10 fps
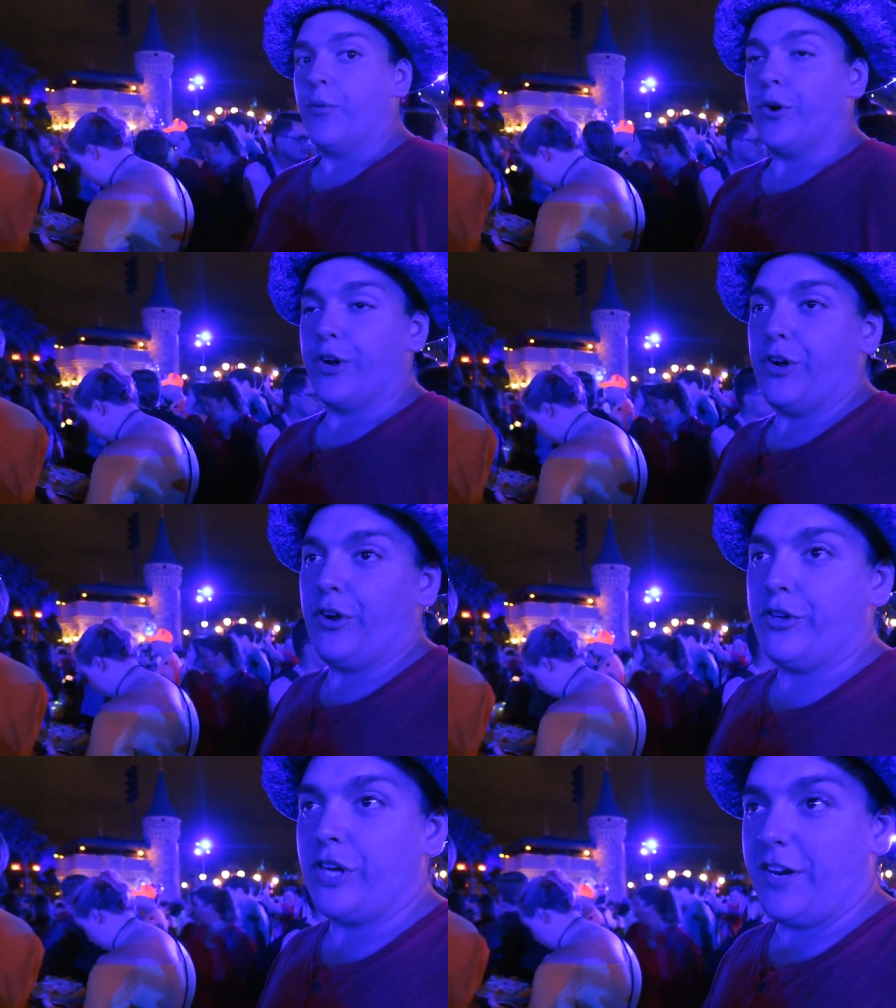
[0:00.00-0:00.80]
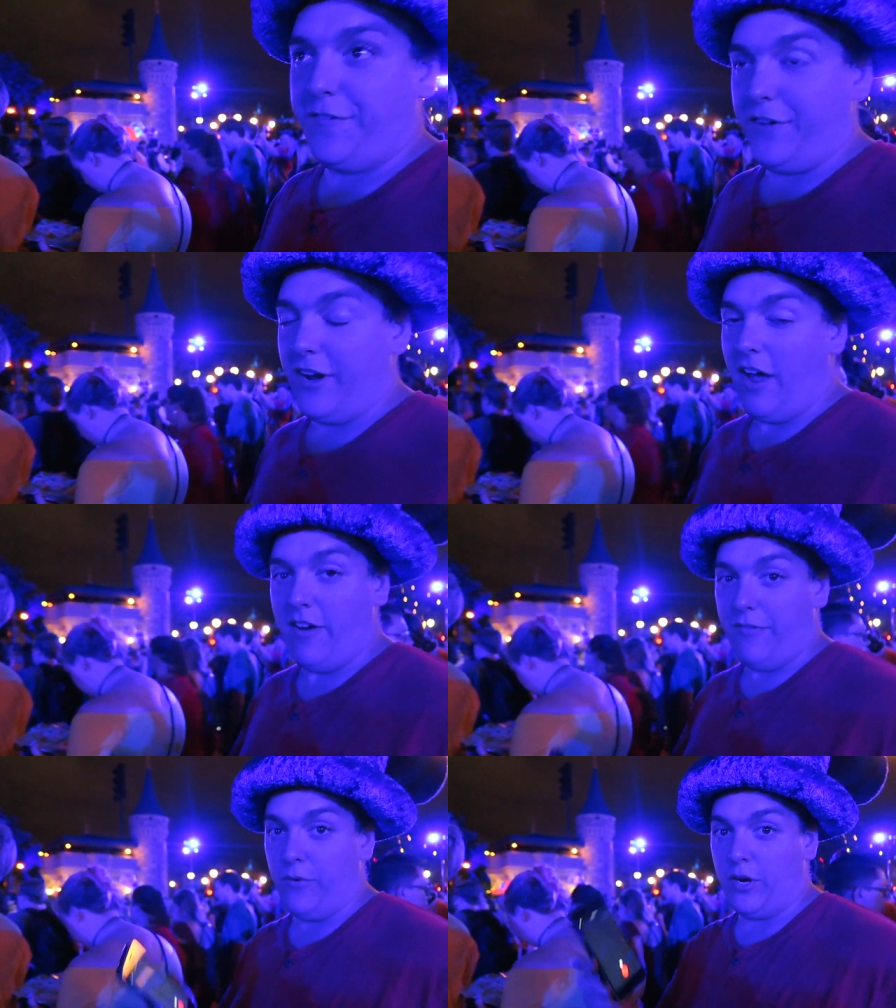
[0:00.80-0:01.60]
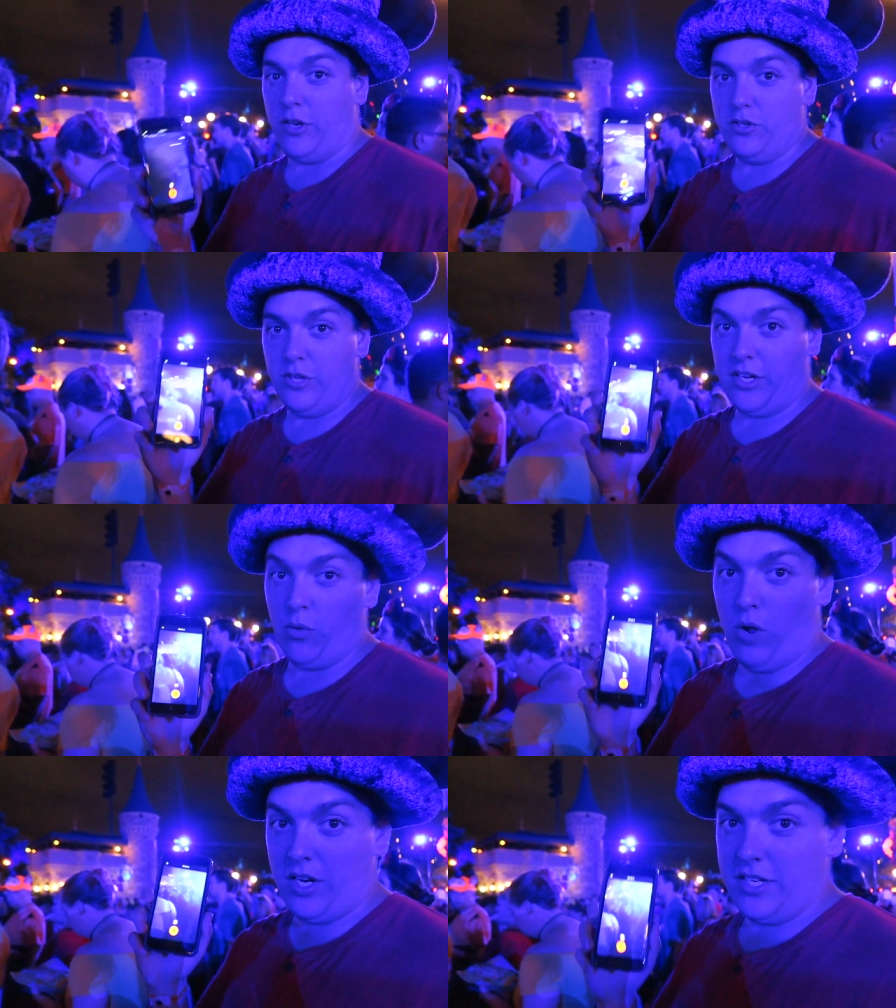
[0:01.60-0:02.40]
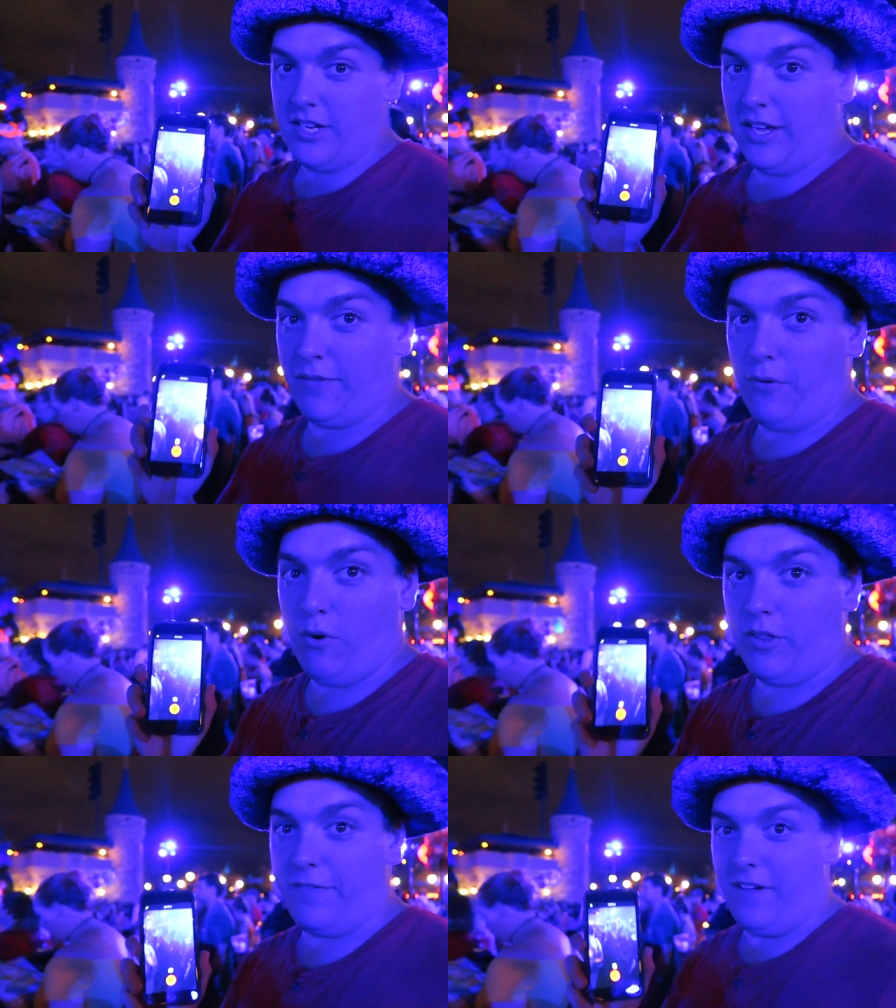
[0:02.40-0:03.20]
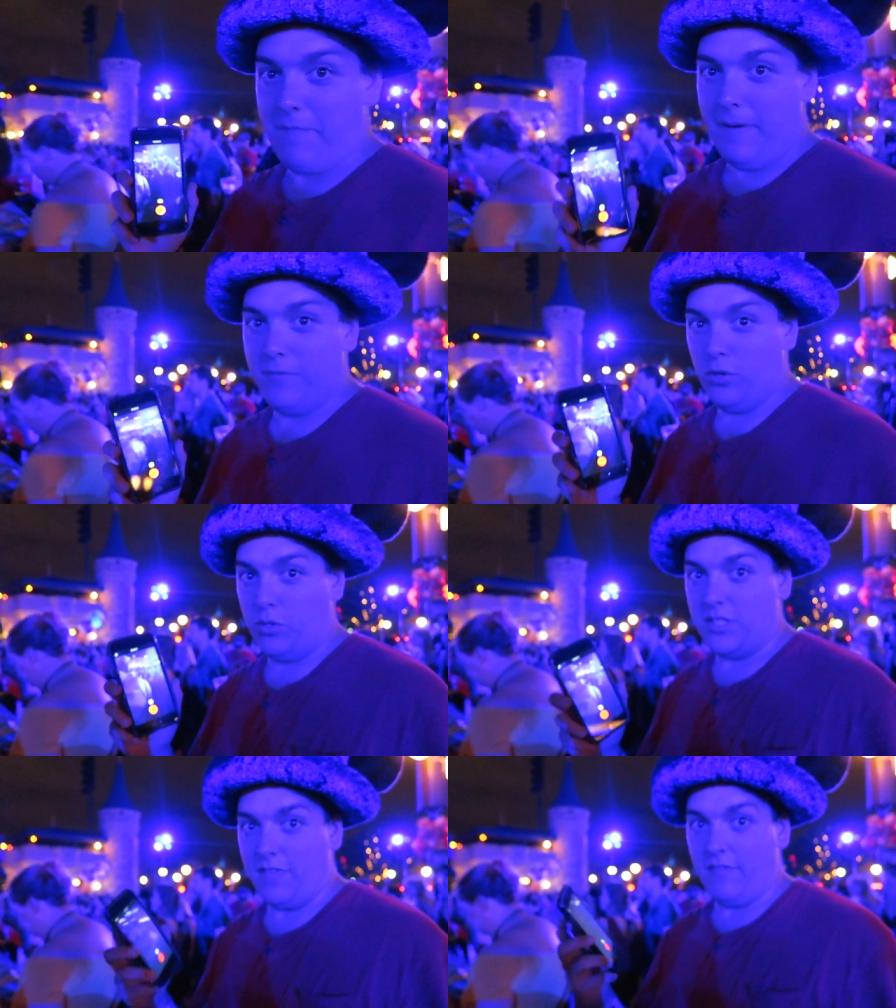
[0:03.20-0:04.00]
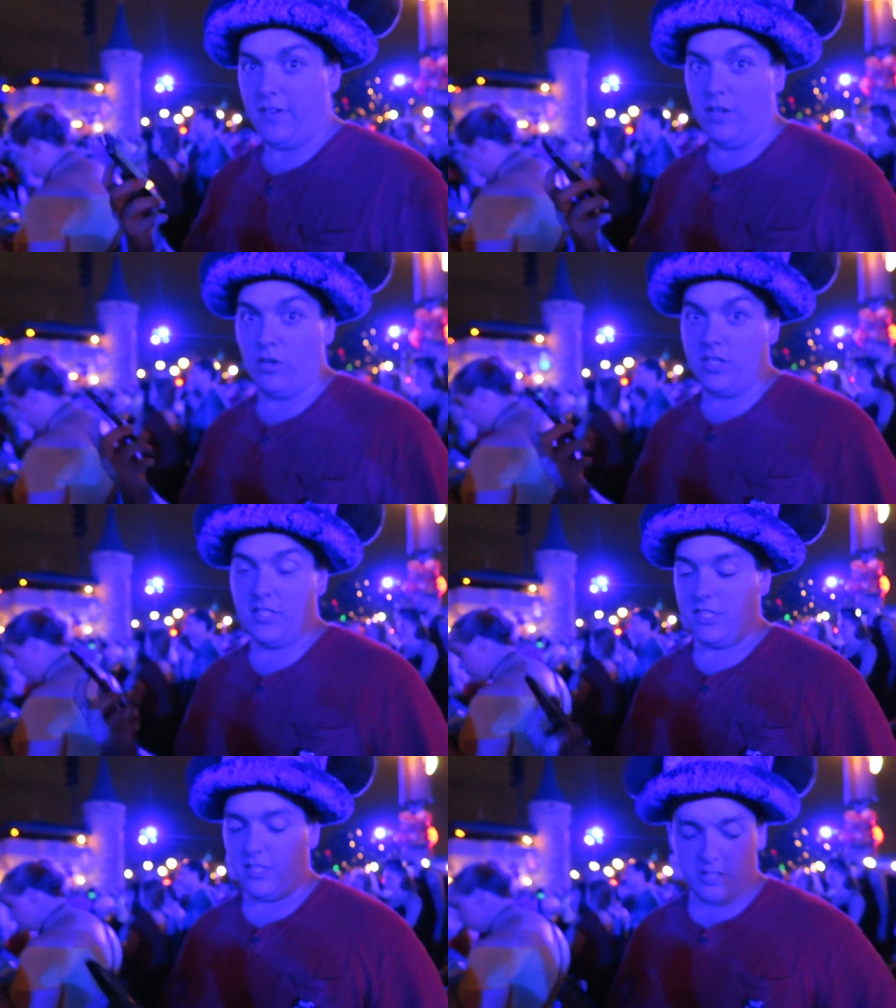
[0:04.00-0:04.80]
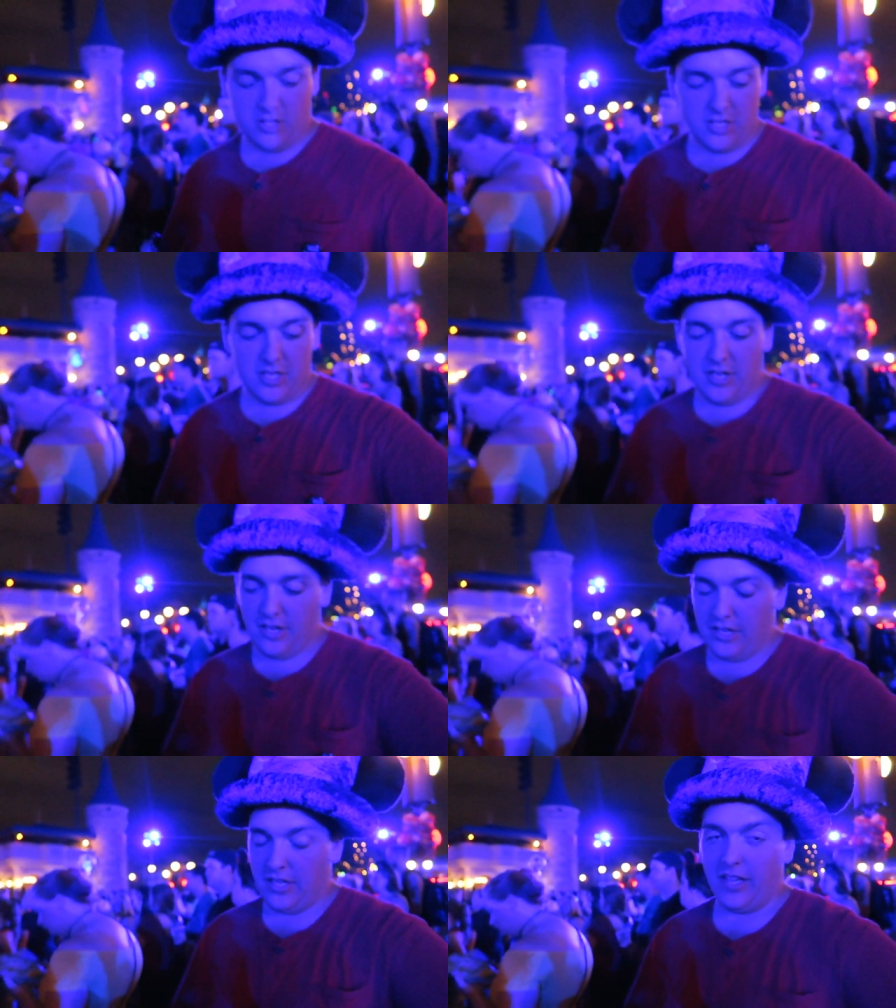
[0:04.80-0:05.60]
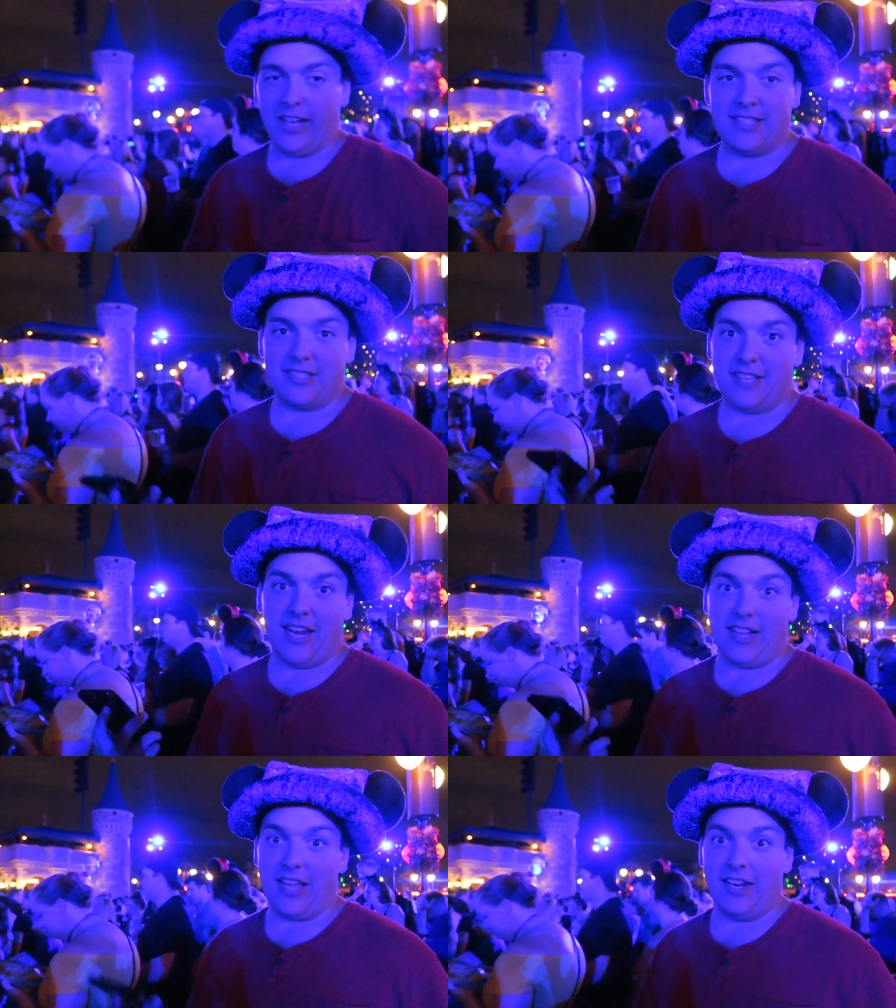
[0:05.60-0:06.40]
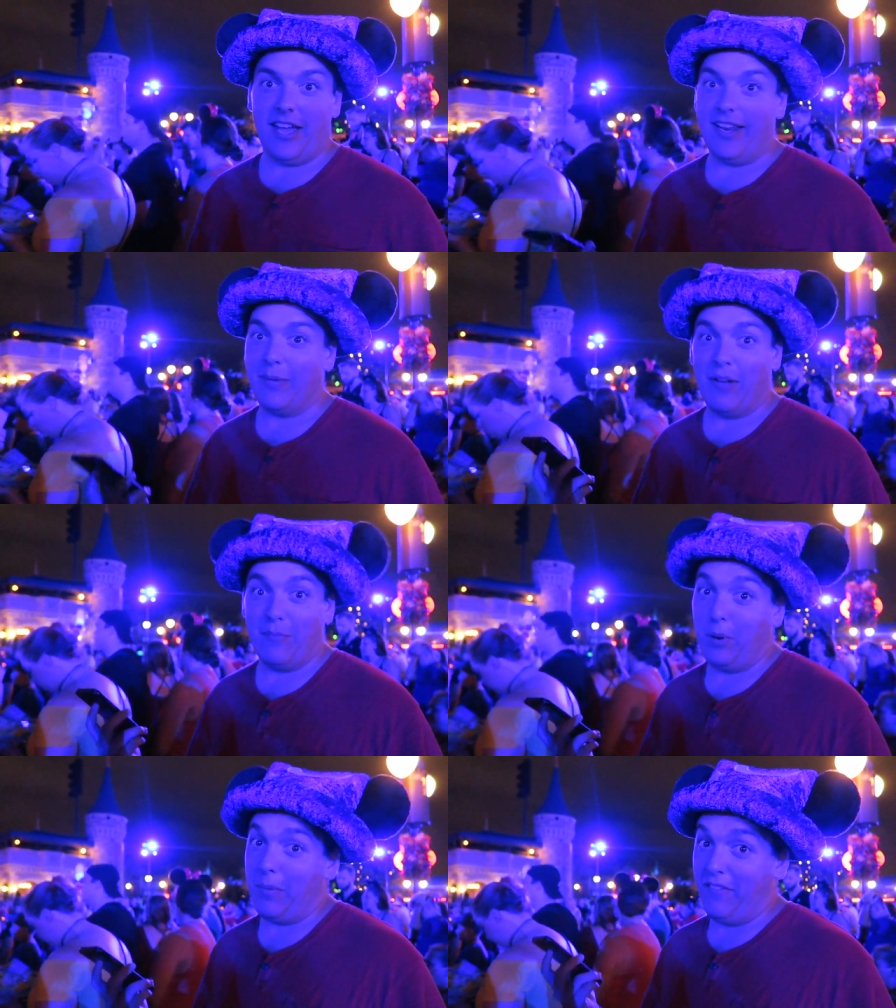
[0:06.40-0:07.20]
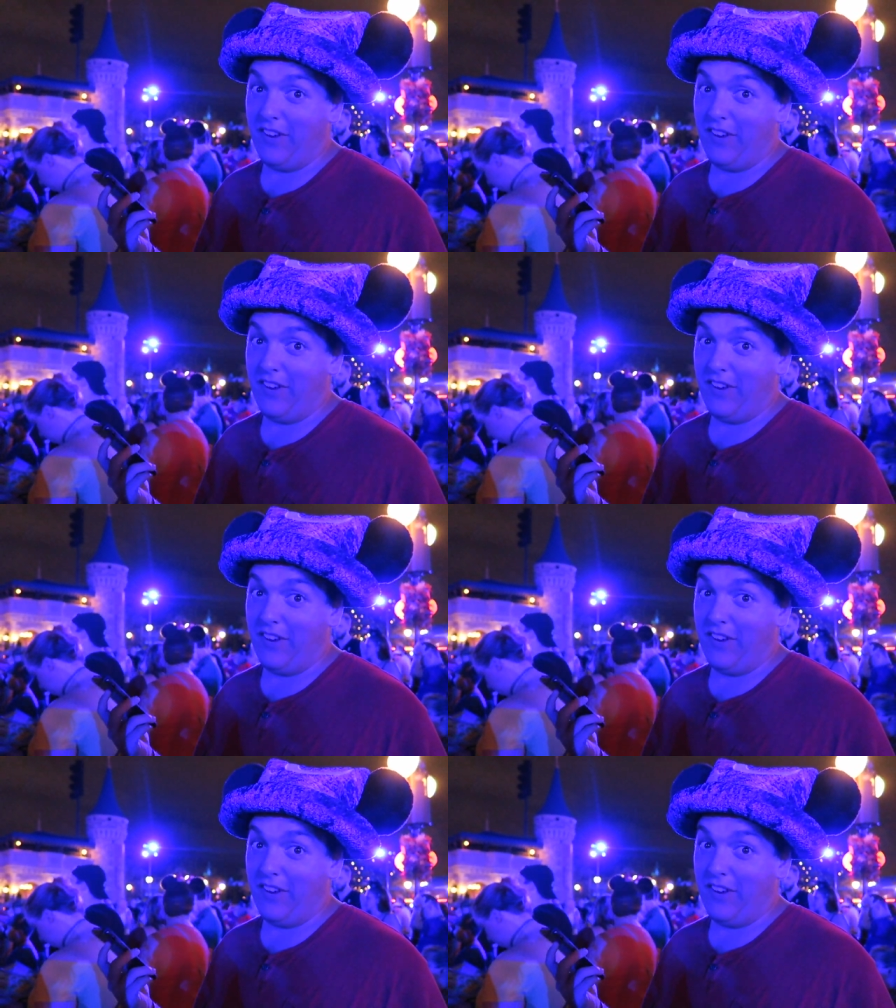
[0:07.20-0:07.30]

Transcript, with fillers: We're trying to figure out if we're going to do like a one take for the Fat Bob 207 video because it's like 10 o'clock at night and we haven't put up a